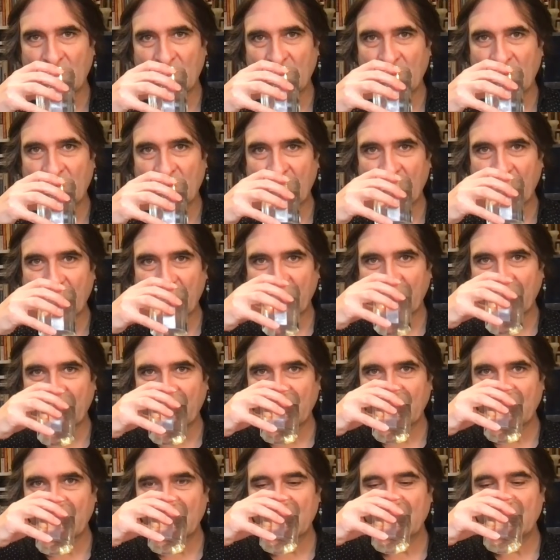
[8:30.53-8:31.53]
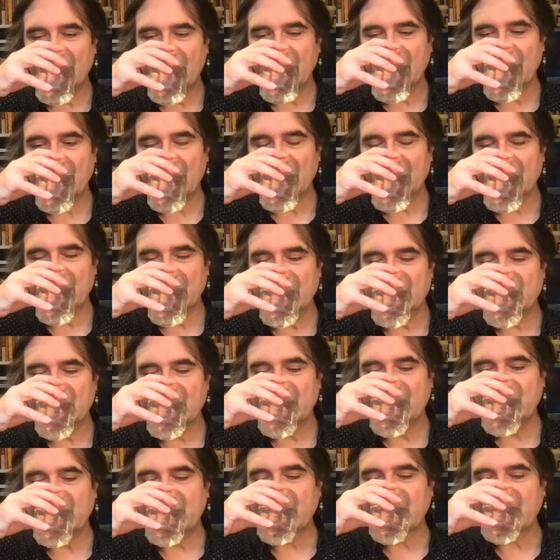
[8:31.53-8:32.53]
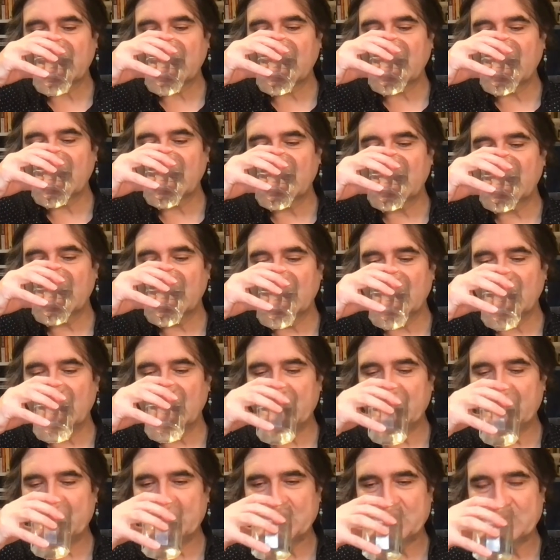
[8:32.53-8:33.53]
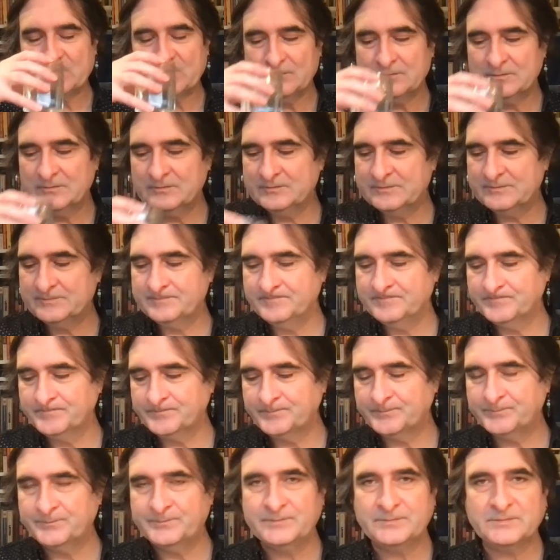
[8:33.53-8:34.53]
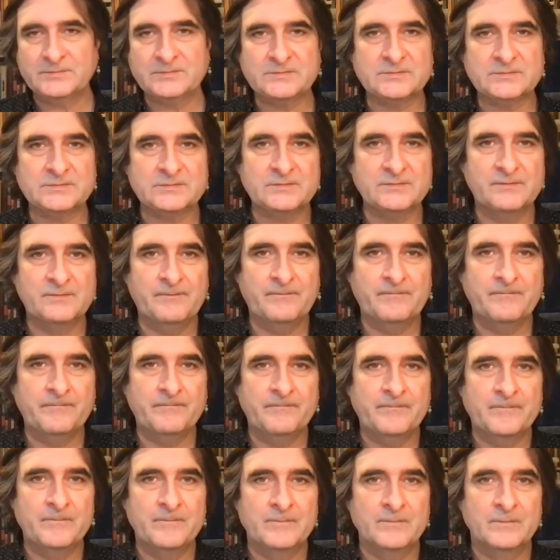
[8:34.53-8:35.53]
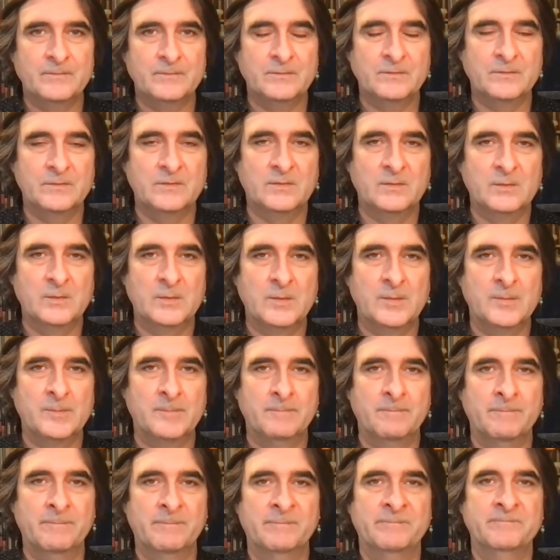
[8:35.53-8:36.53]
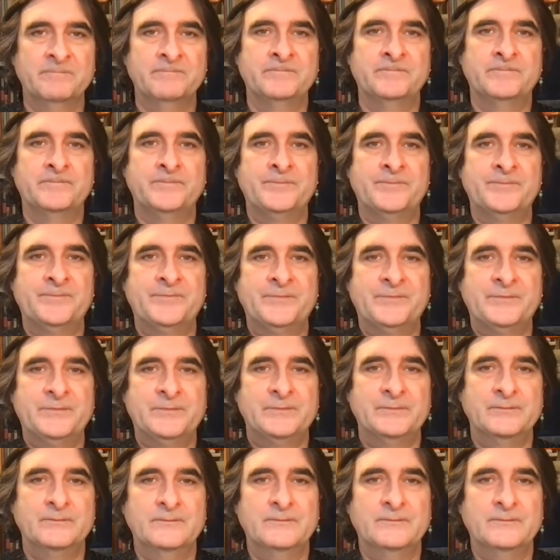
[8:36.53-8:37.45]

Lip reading: (no one is talking)